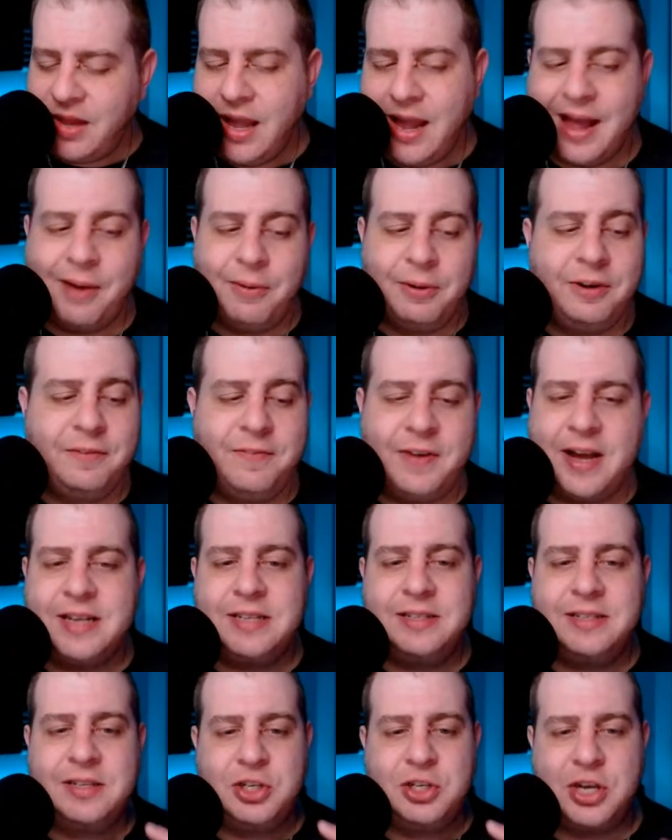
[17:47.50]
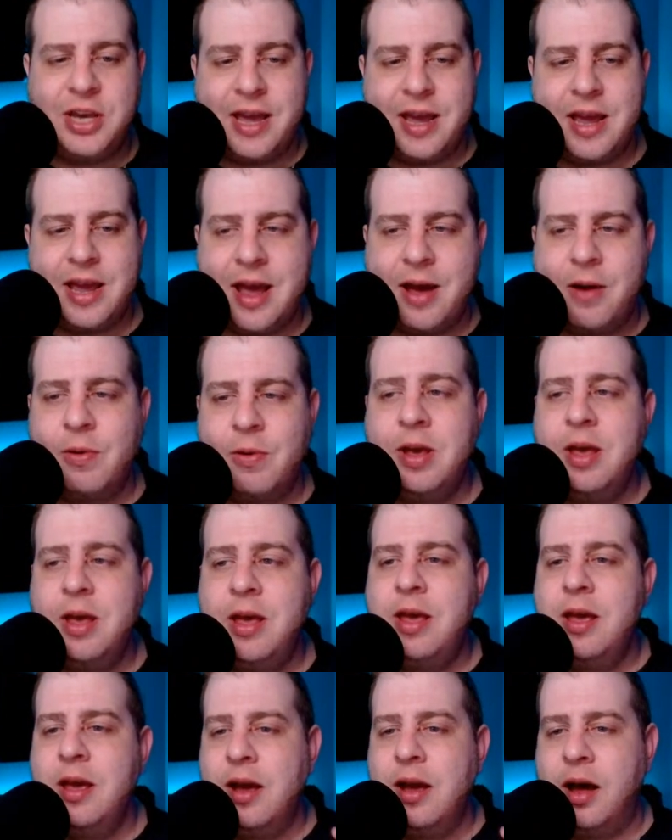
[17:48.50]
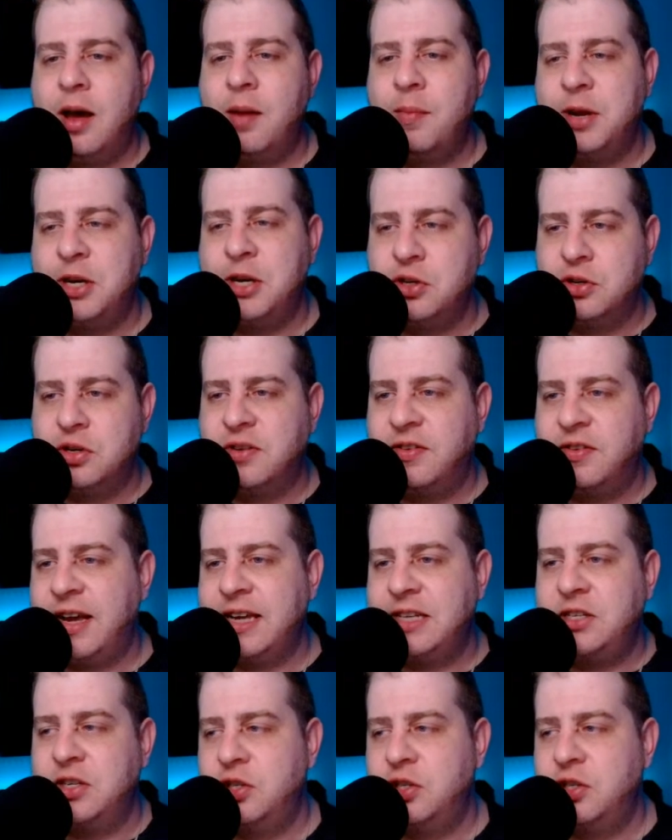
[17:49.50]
I would advise that you hang out at your device,